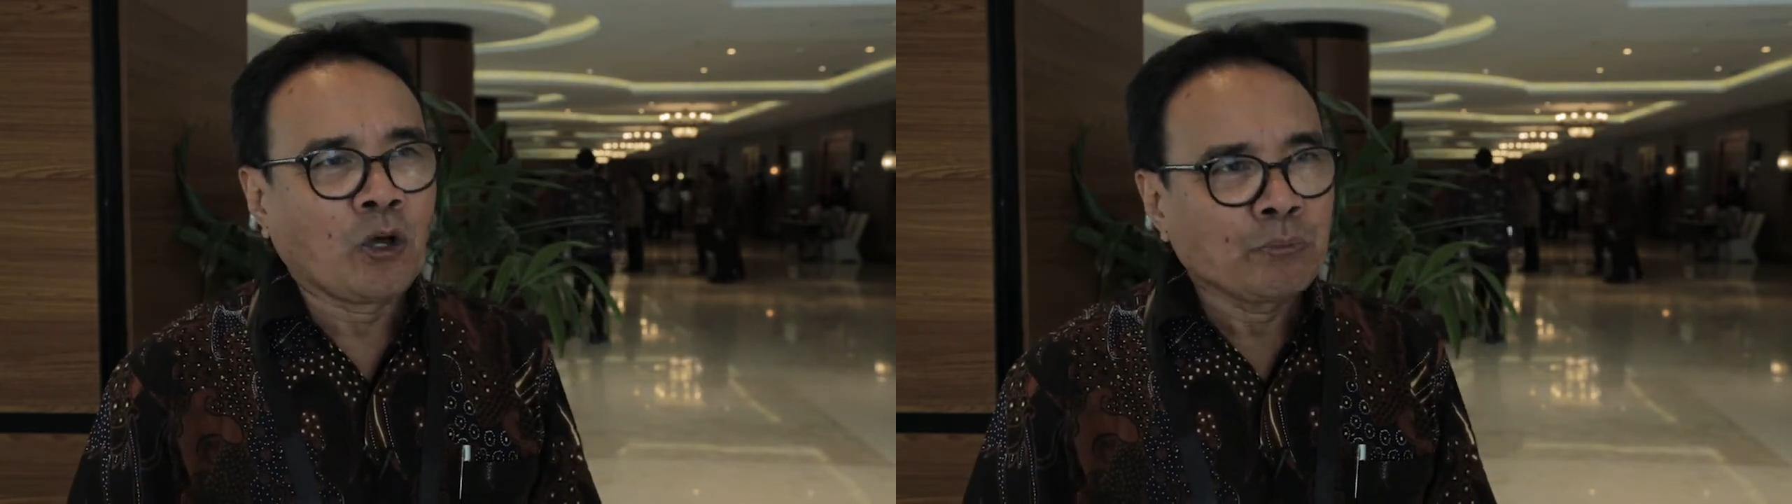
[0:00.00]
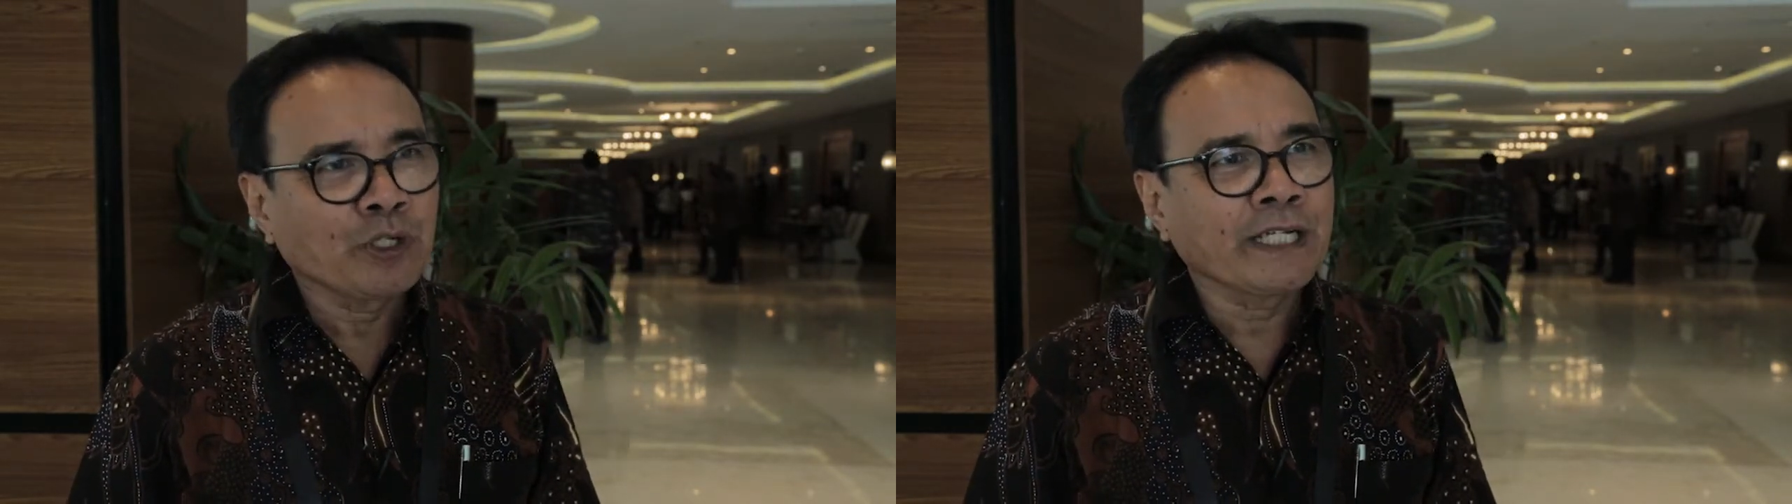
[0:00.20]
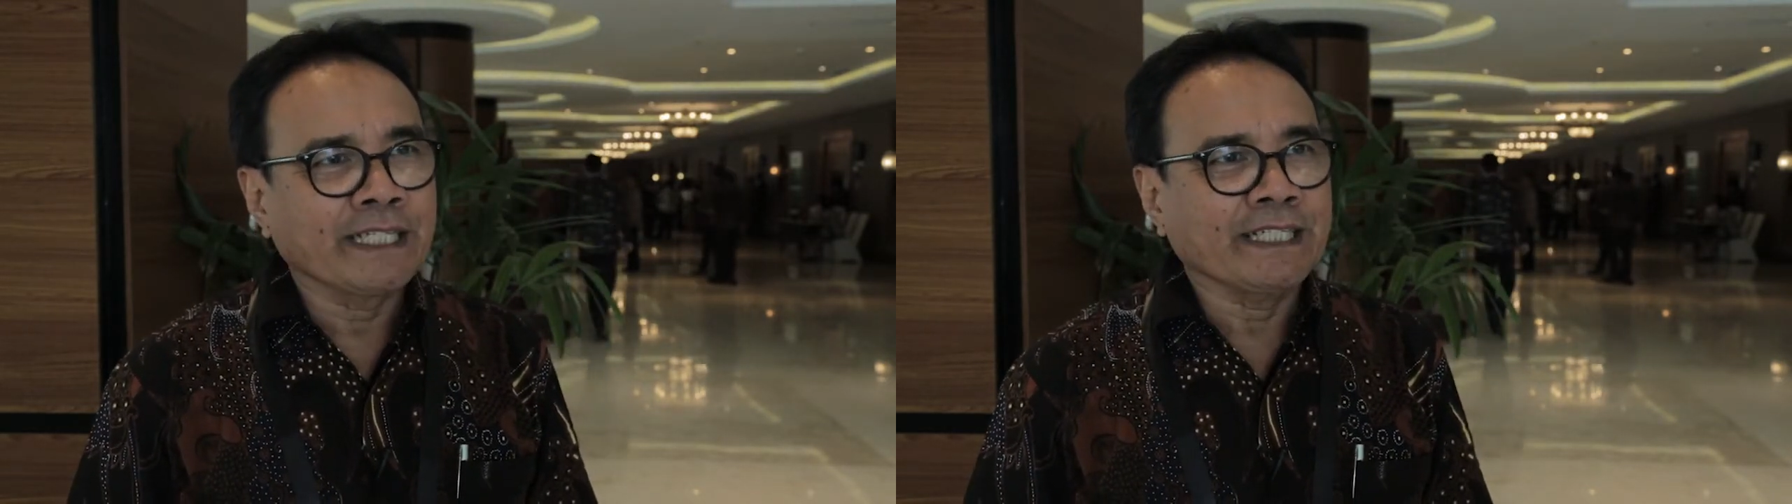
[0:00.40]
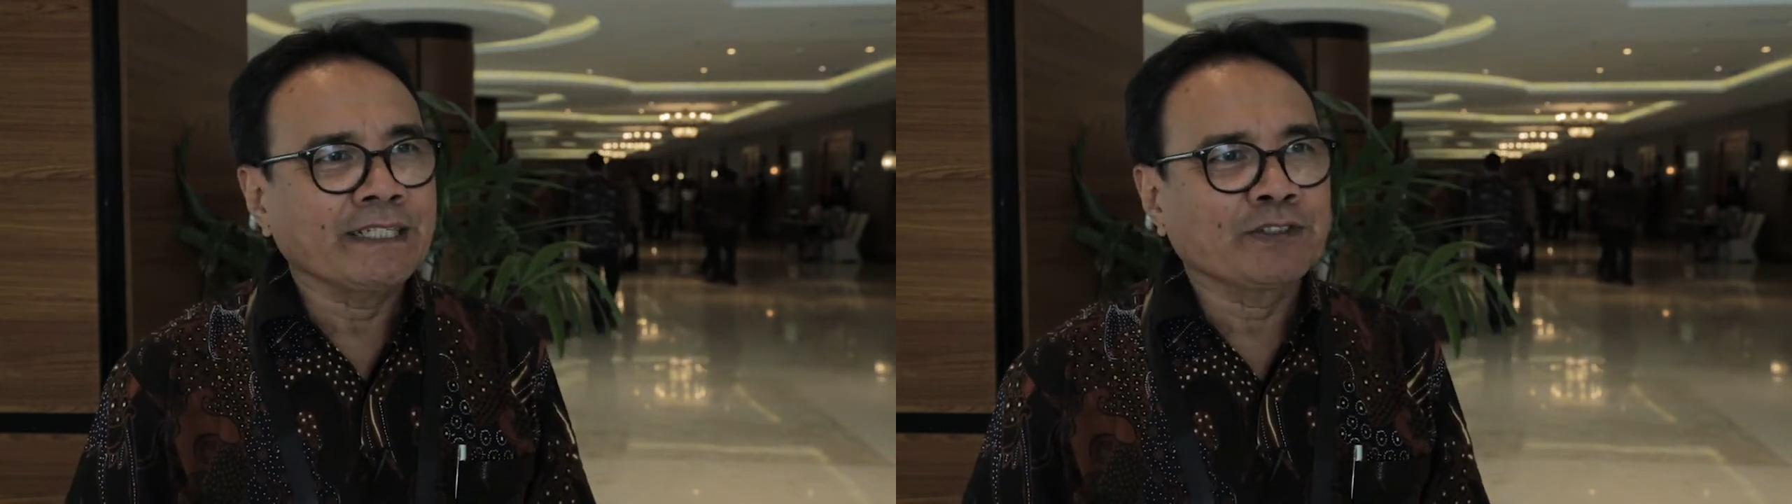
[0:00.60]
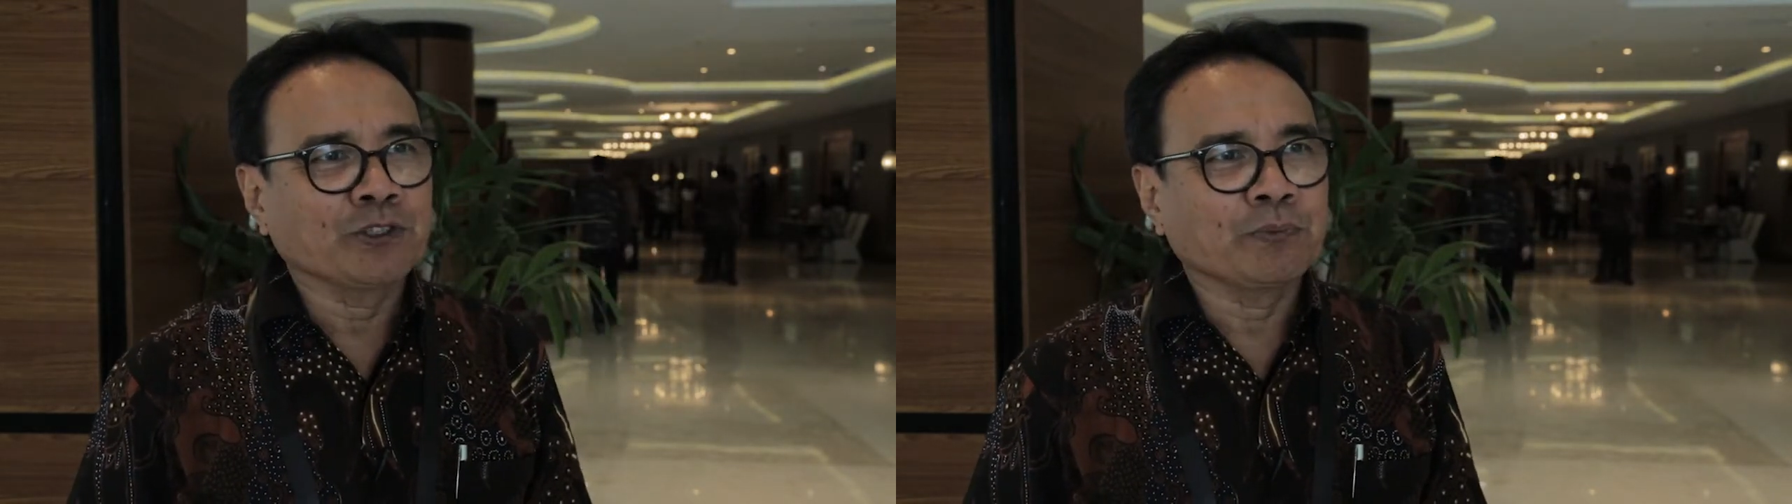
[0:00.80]
community
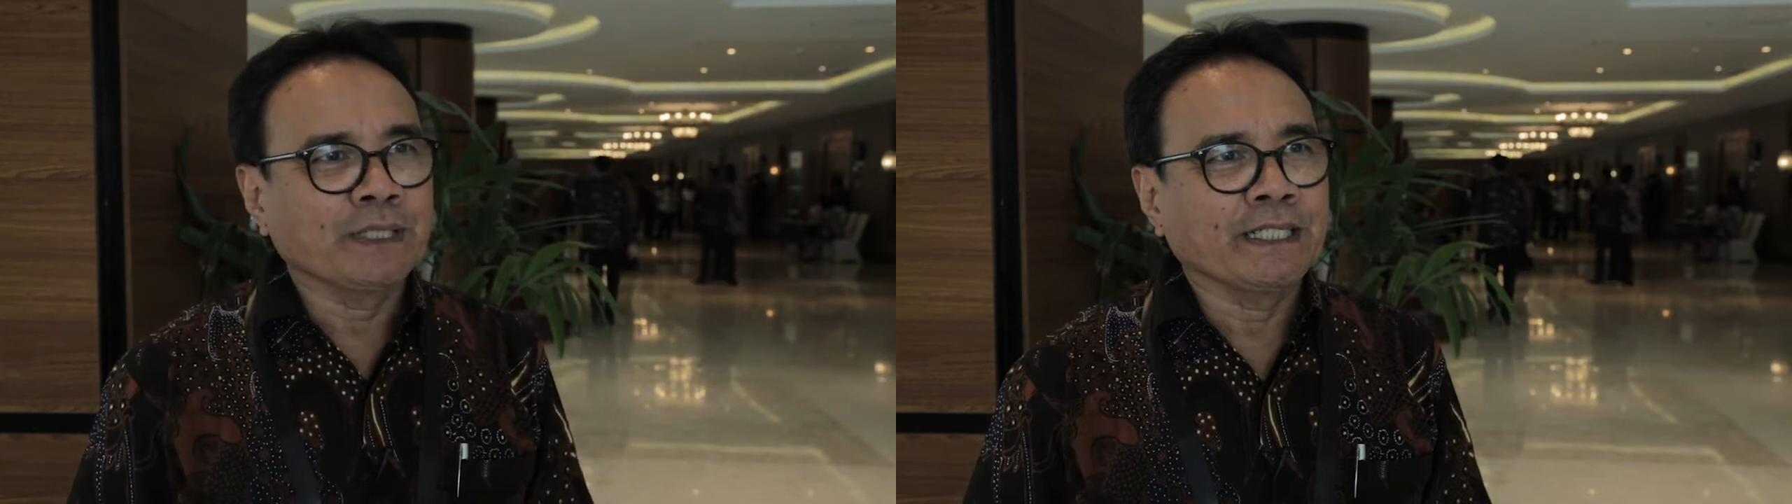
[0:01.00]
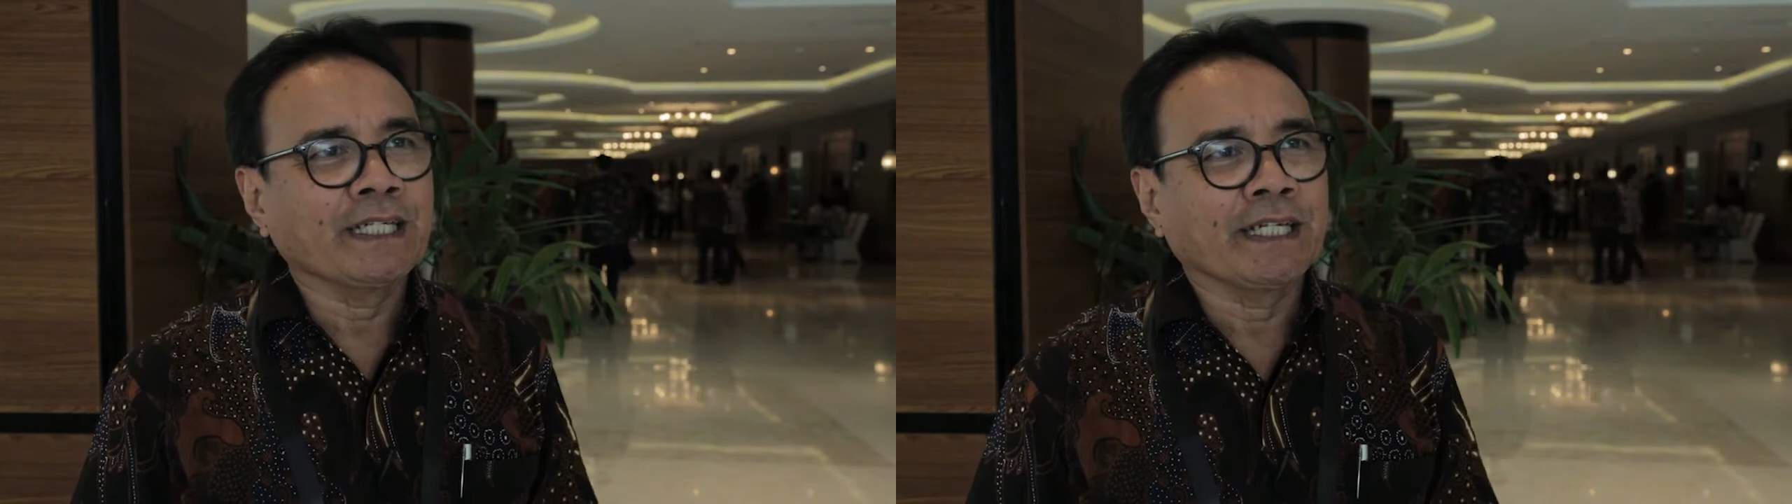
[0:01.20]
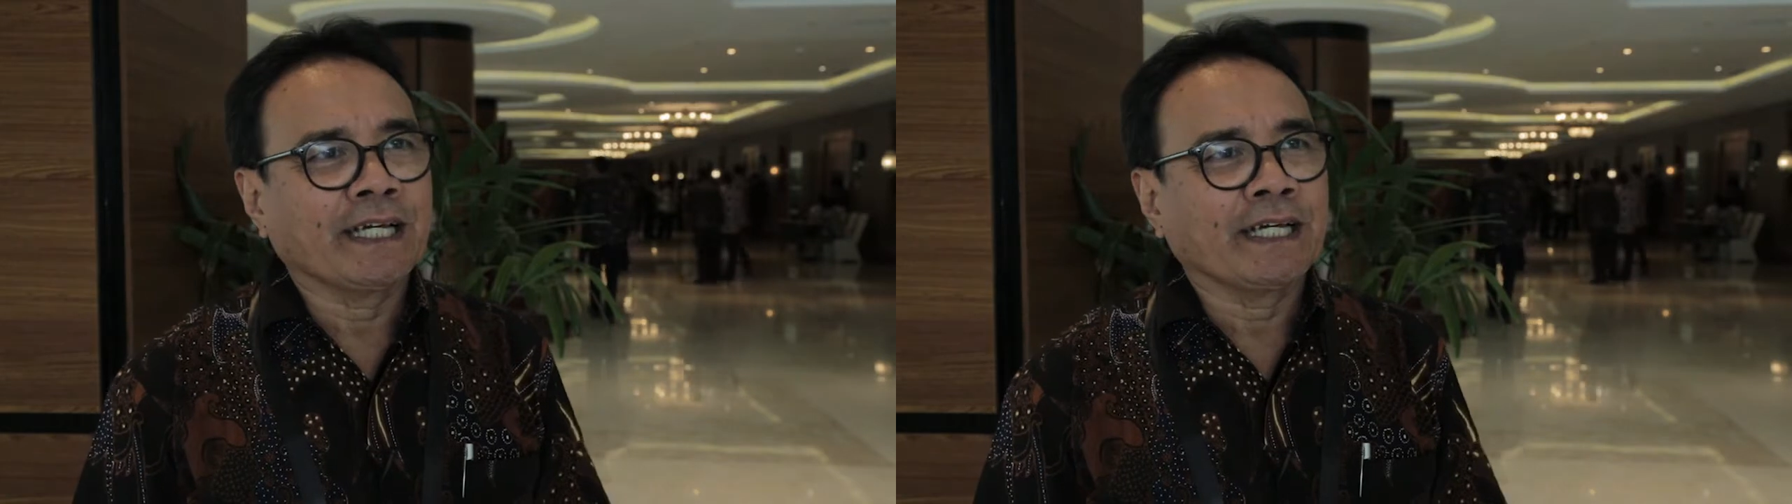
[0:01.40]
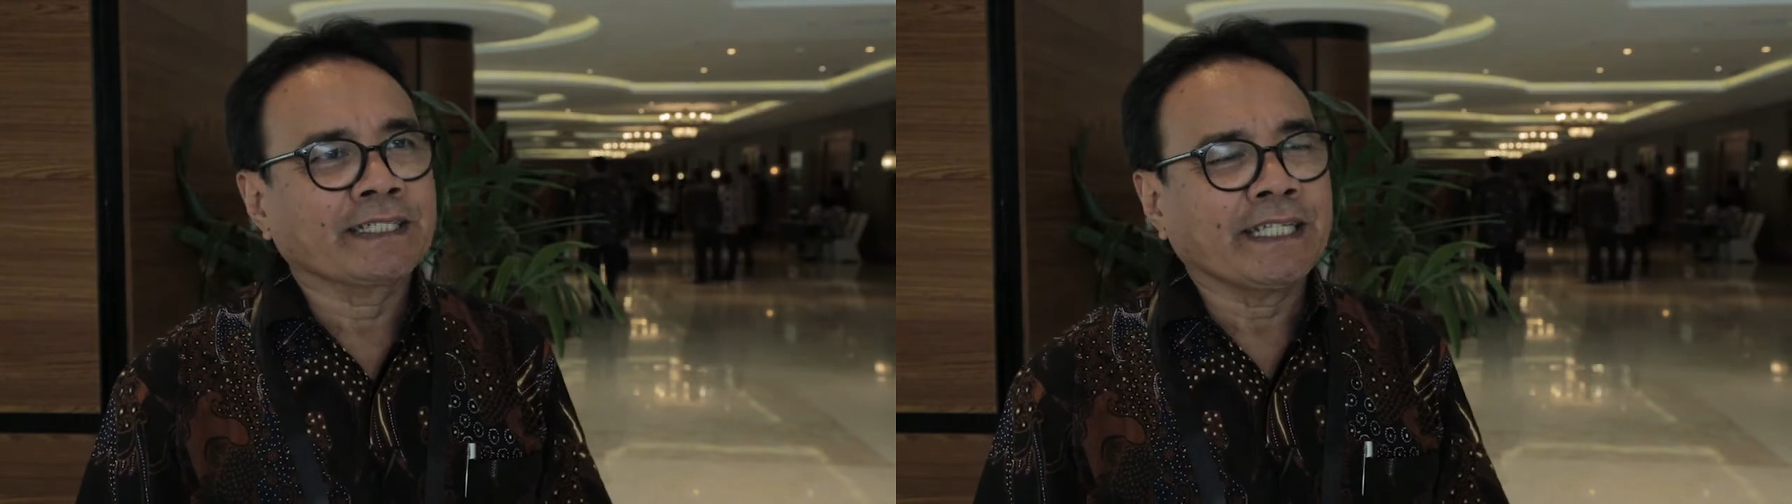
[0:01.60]
should be uh,